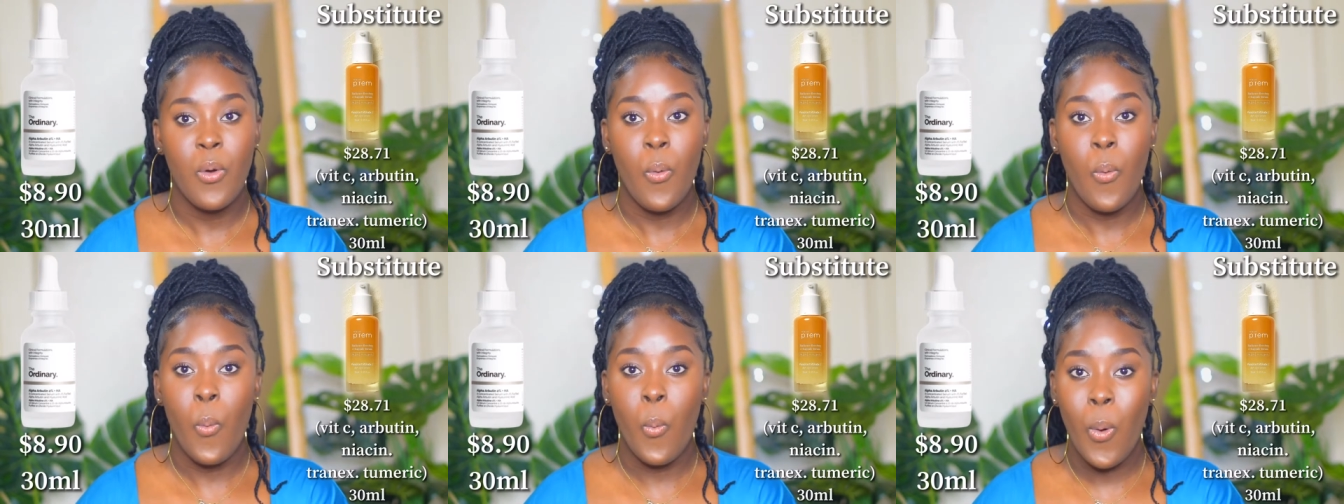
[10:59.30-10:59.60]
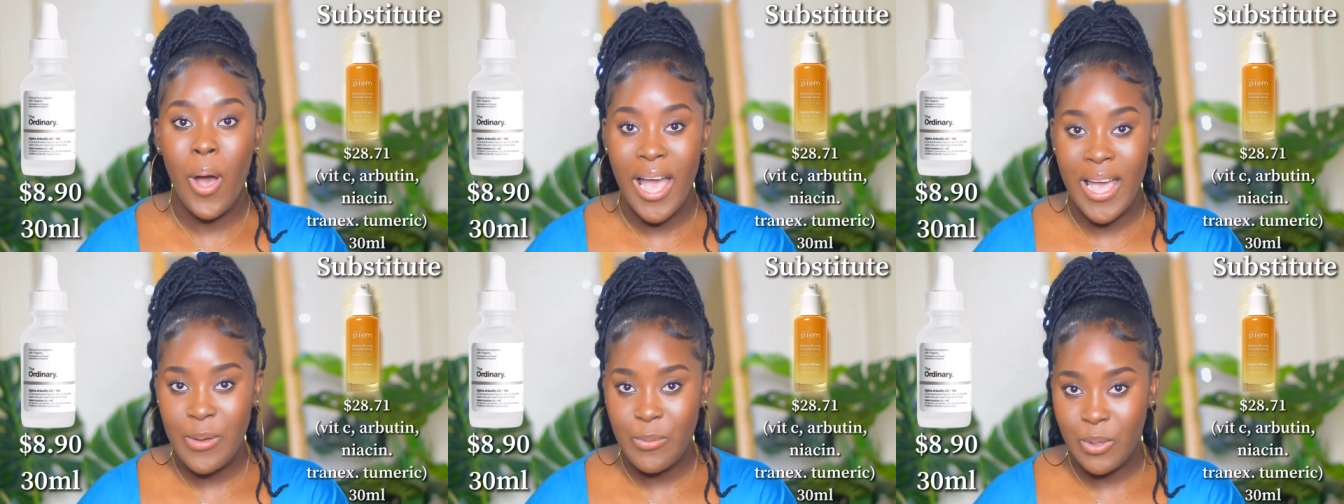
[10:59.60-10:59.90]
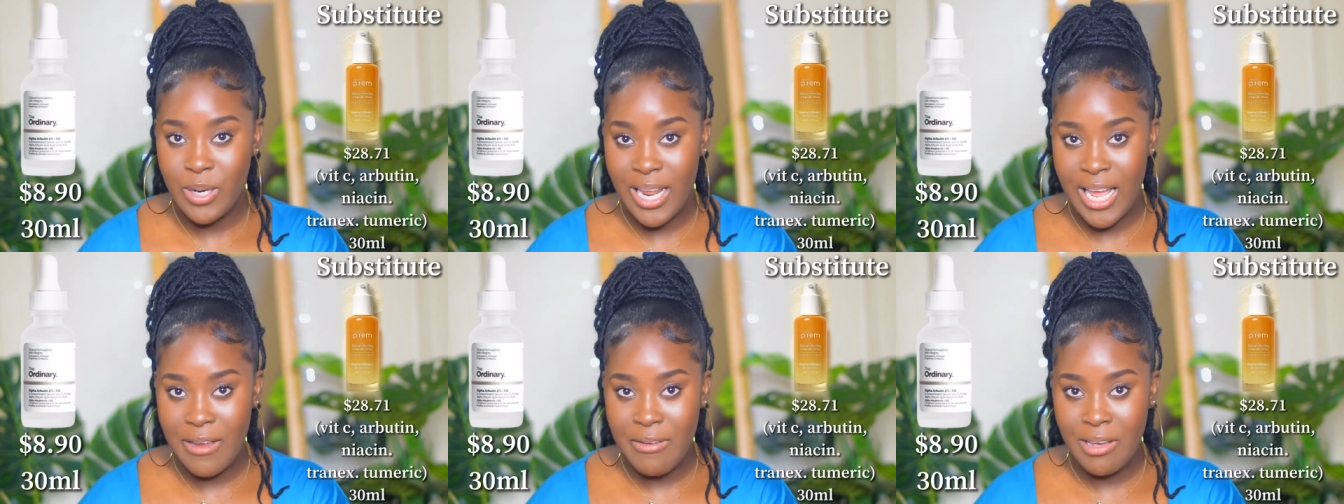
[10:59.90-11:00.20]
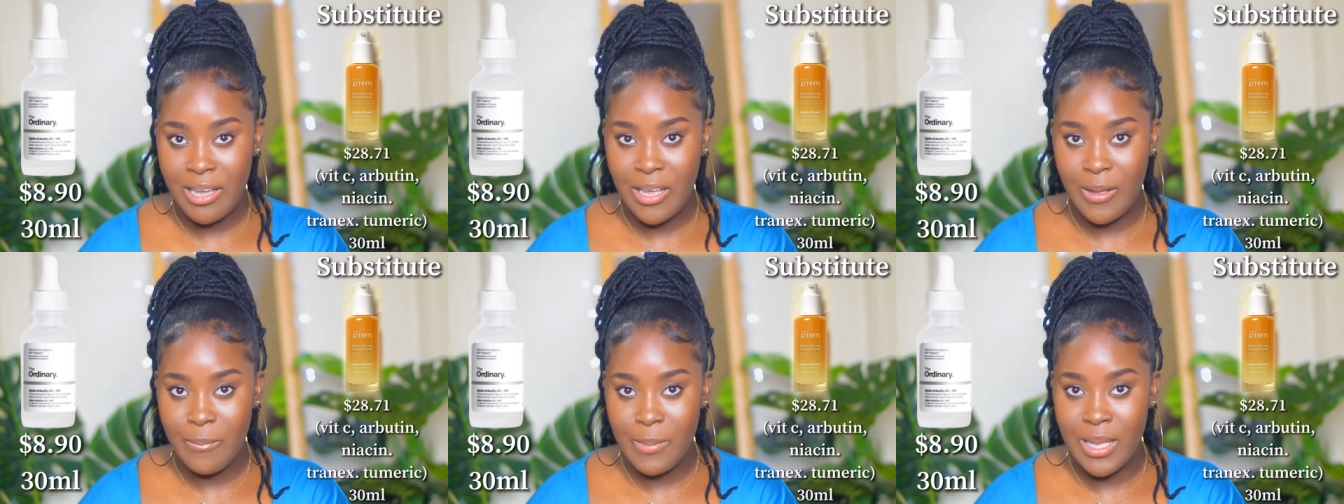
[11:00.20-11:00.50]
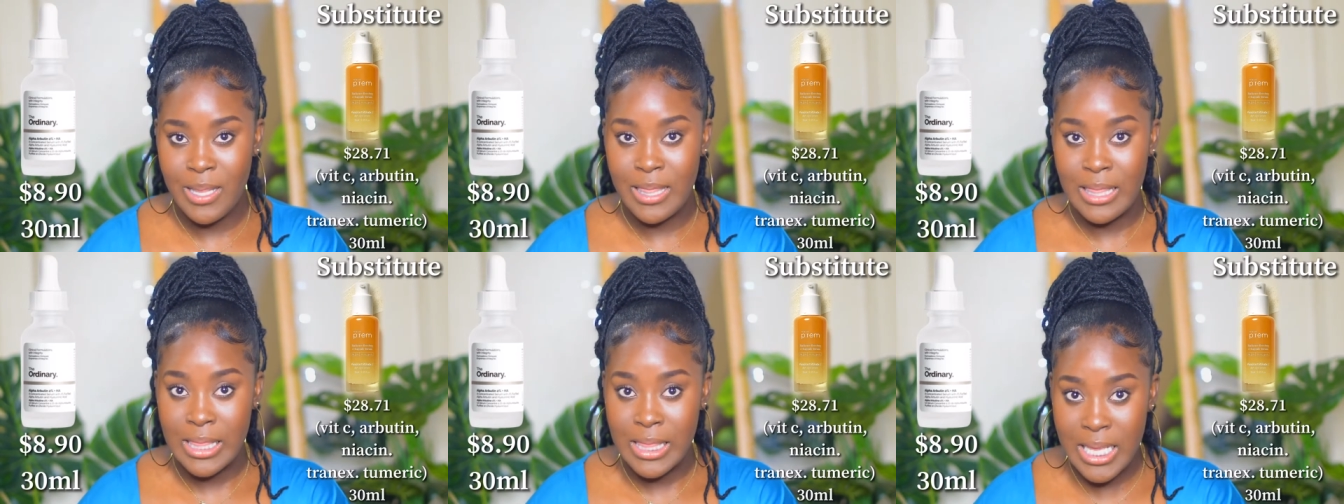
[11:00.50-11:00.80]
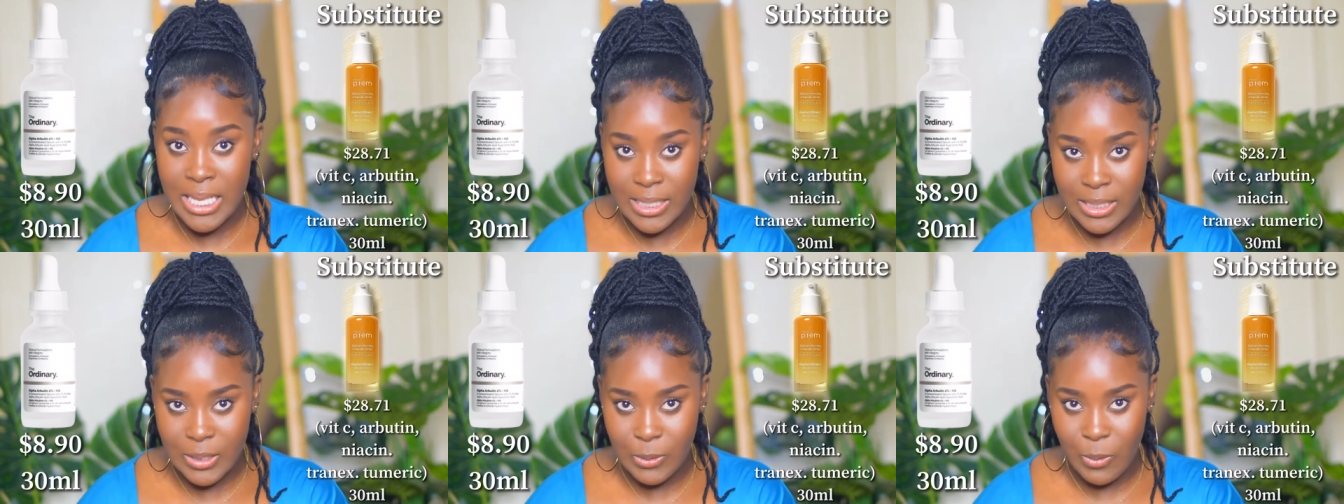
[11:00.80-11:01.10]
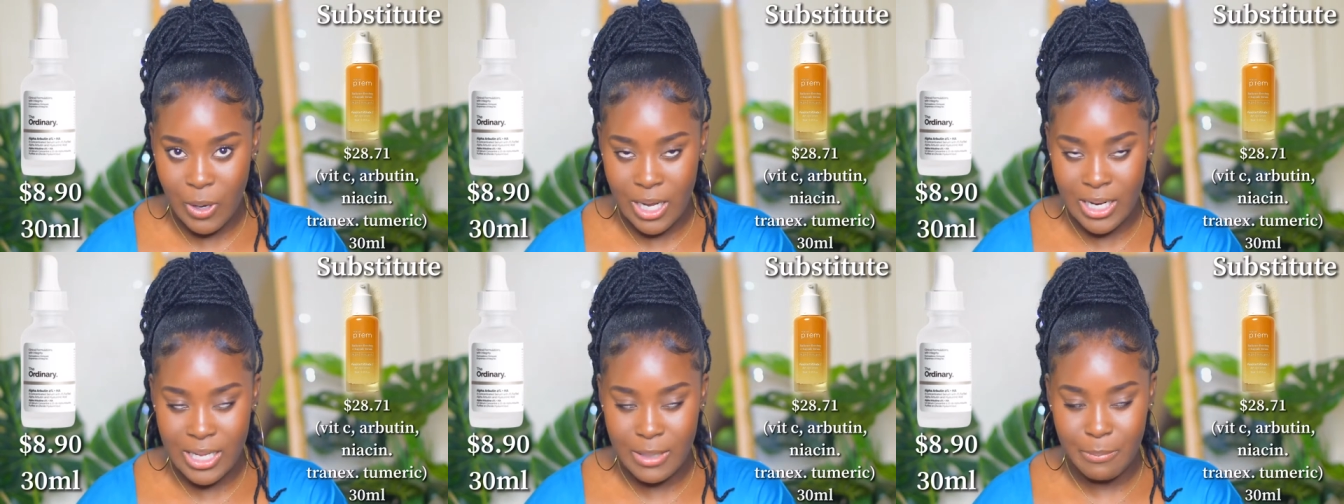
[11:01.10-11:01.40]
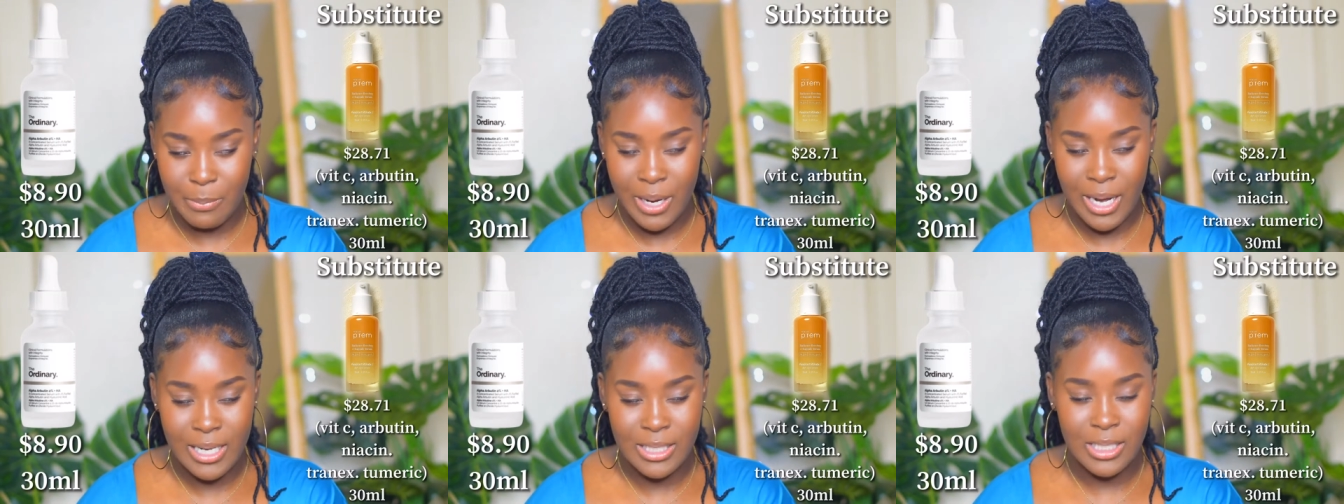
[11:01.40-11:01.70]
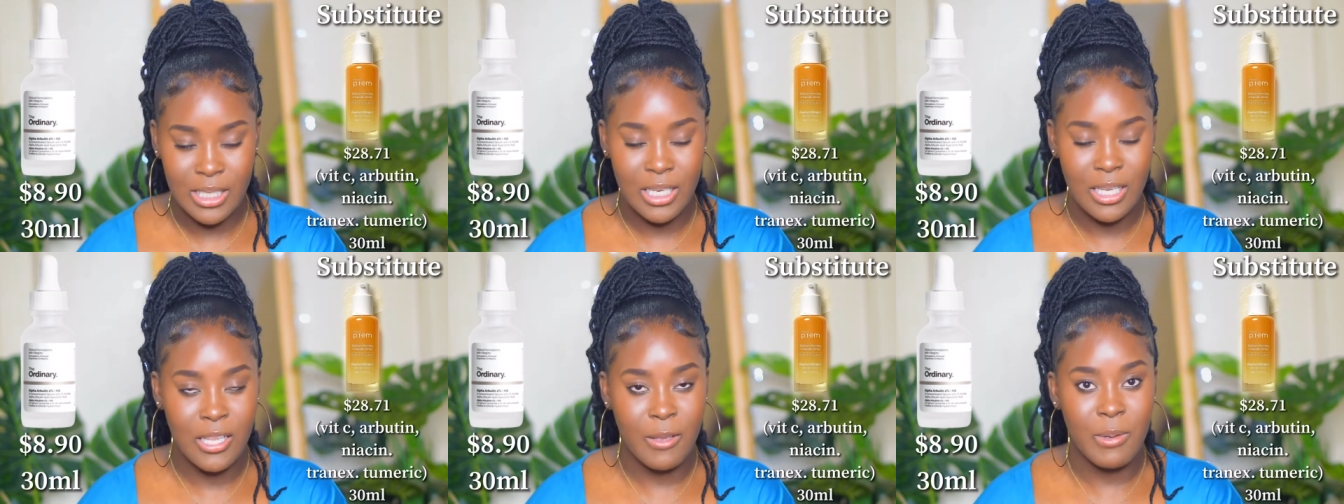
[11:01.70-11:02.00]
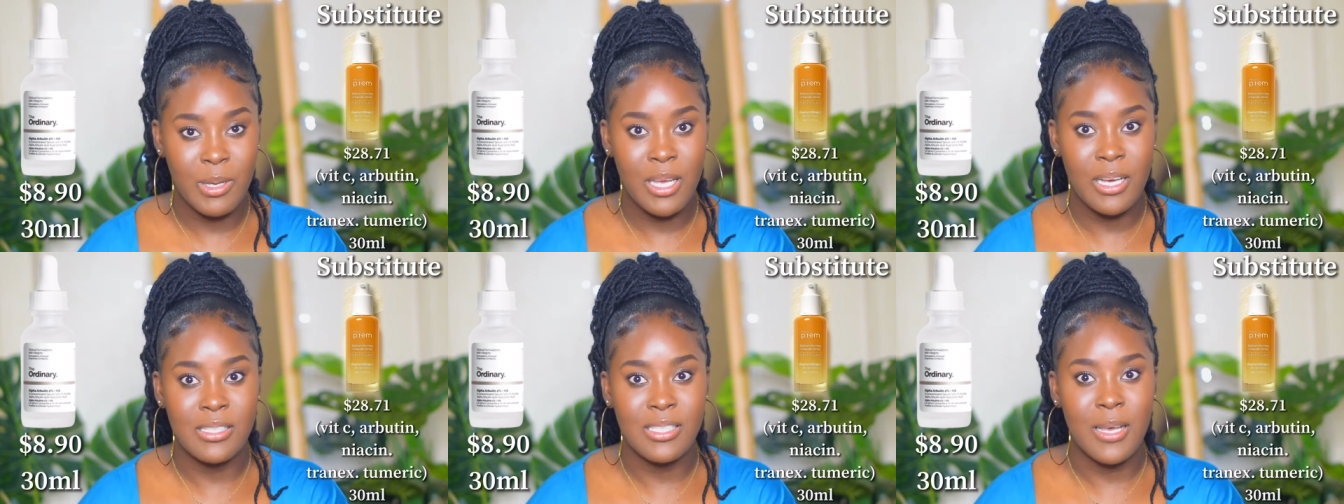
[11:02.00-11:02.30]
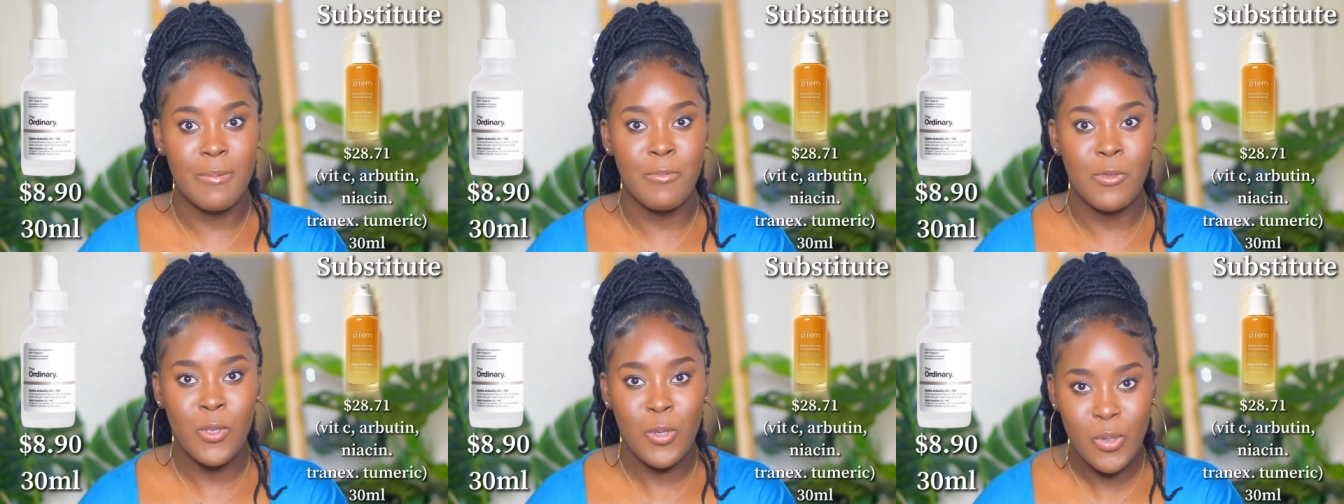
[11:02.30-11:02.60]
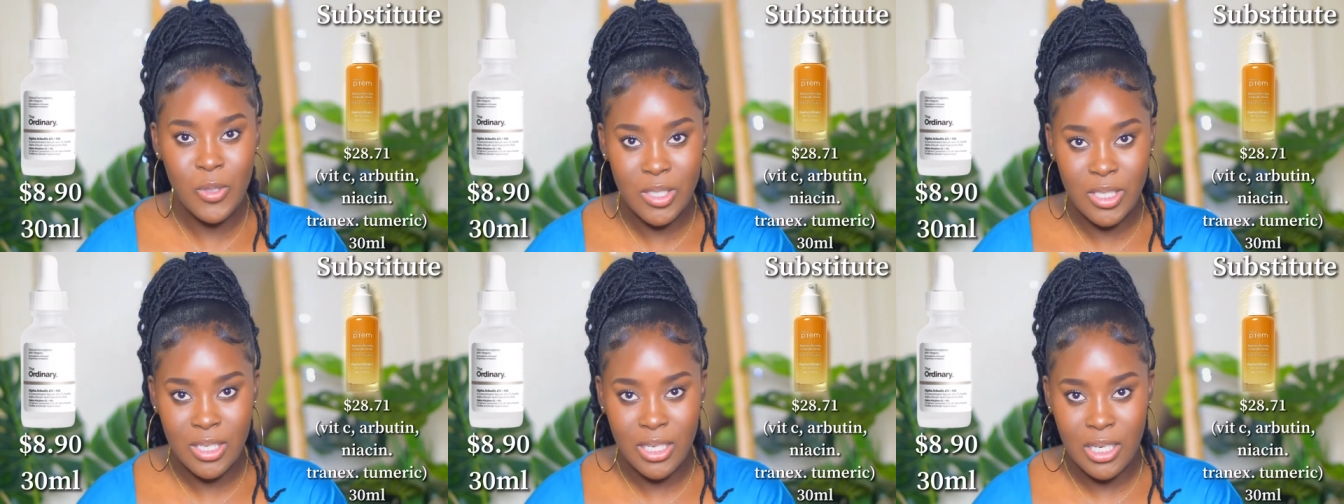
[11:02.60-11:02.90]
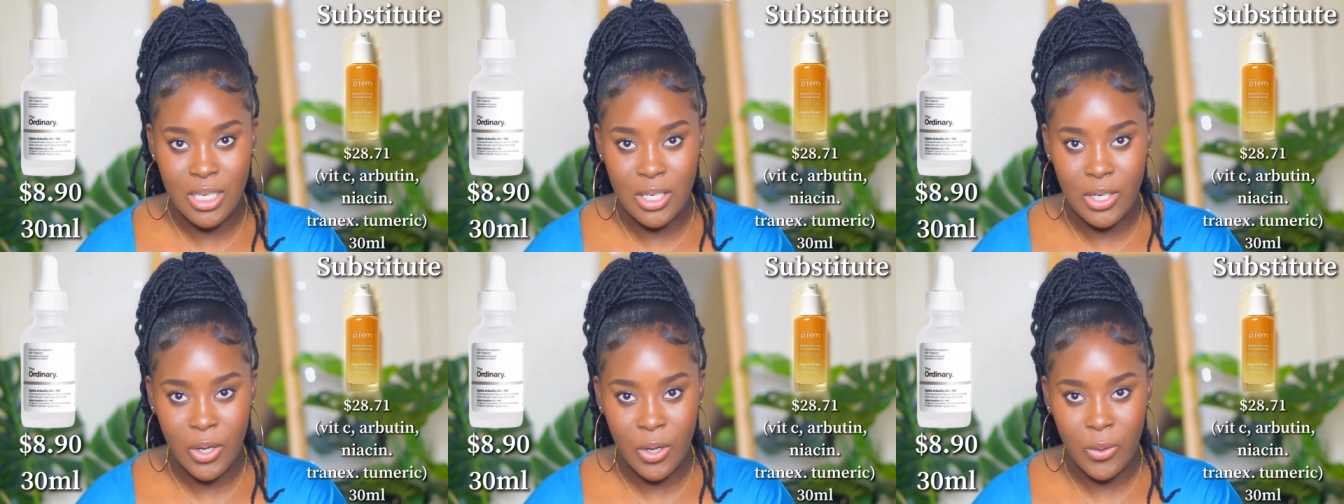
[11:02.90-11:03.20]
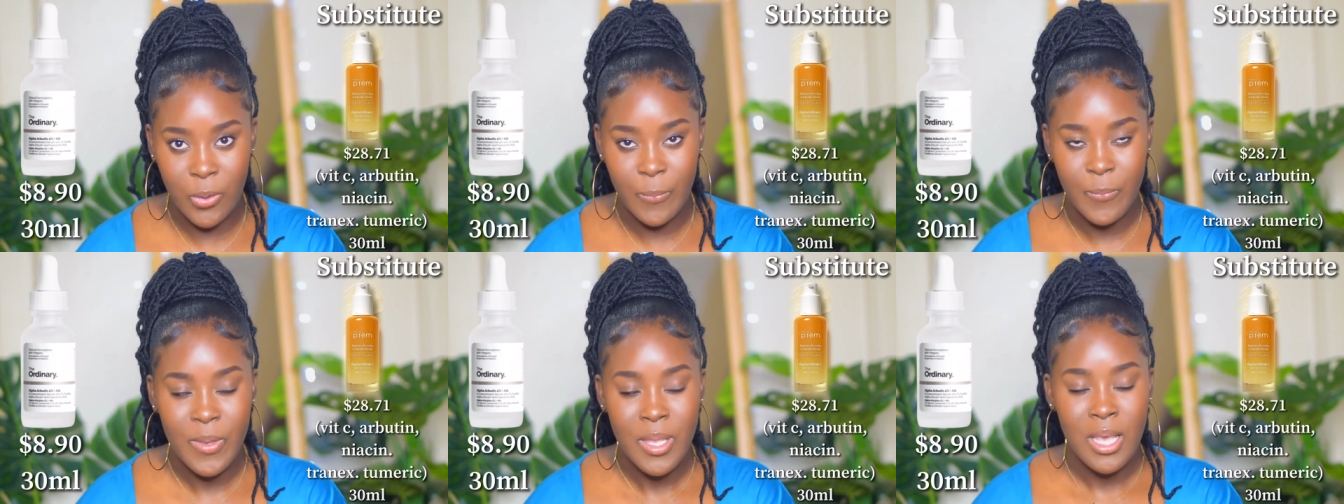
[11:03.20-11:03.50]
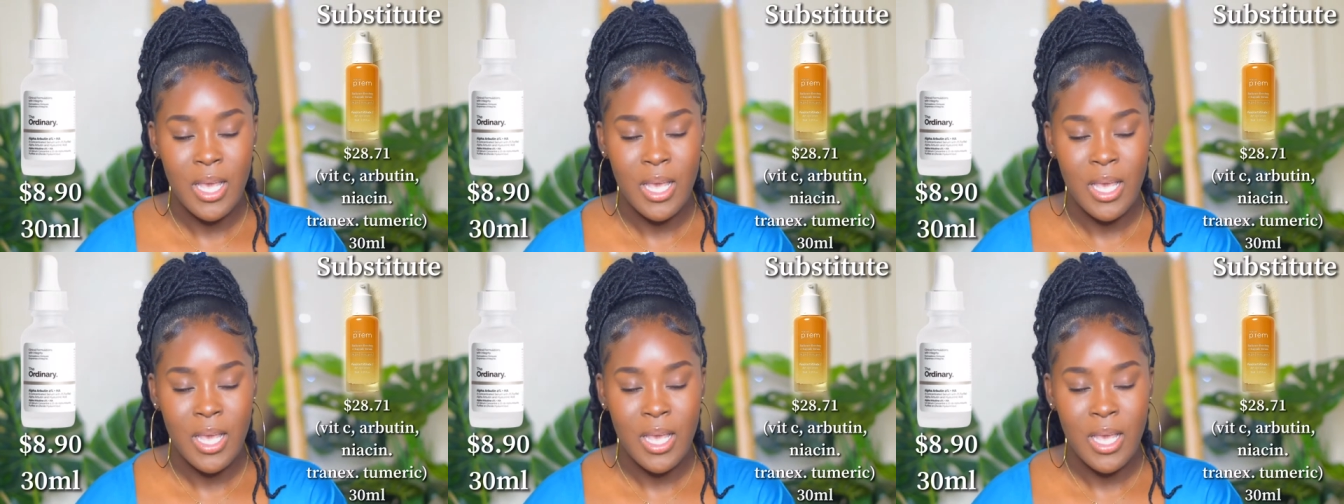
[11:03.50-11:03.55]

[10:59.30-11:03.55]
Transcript: Why would I recommend this one in particular? Because I'm using it now